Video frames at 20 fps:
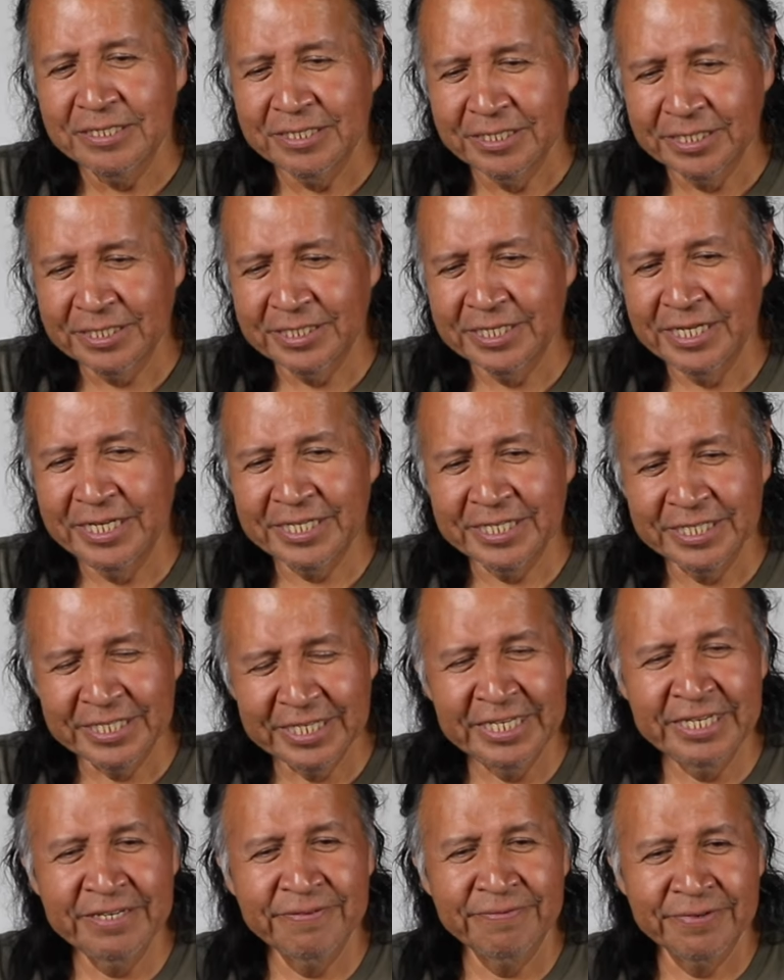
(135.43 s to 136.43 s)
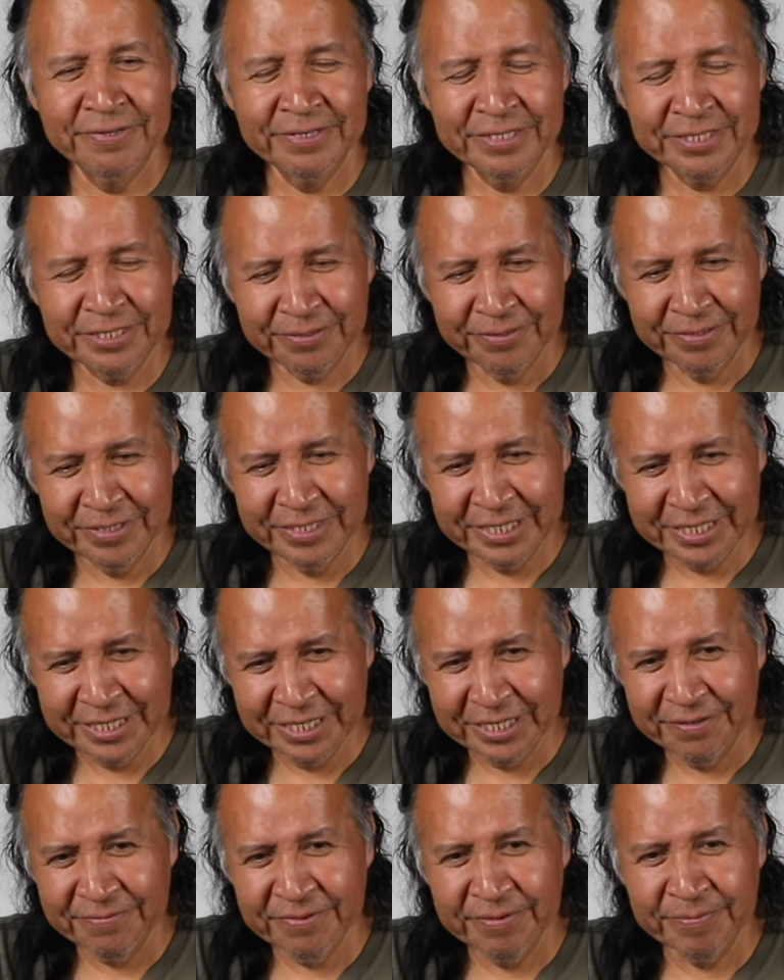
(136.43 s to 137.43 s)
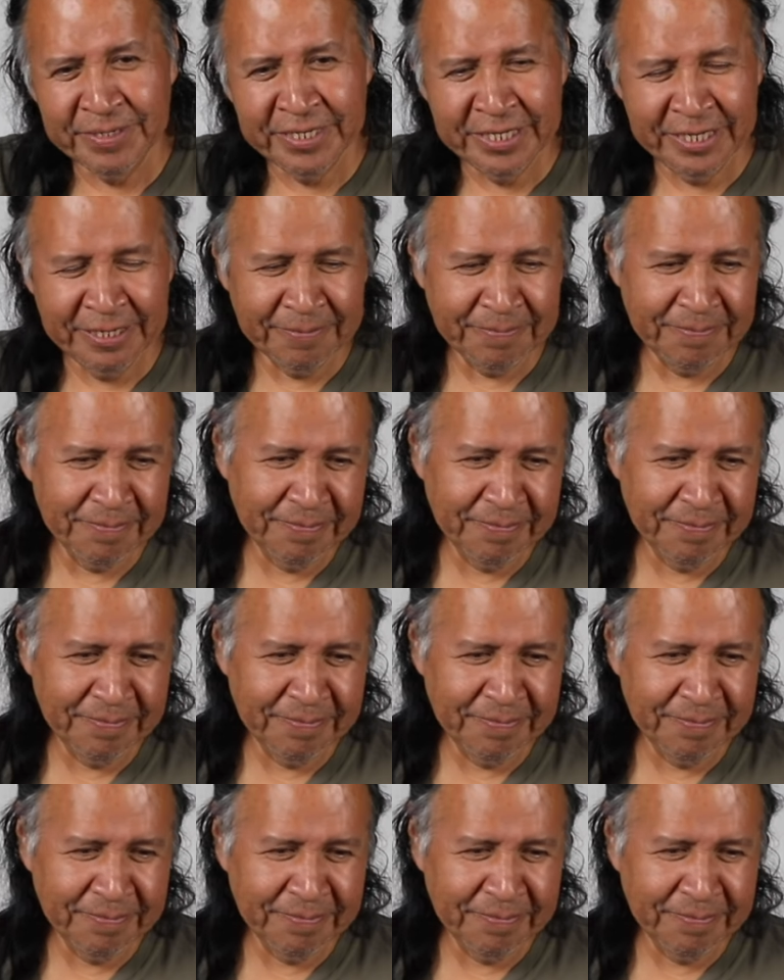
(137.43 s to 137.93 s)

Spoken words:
The snake is evil. It's going to kill everybody."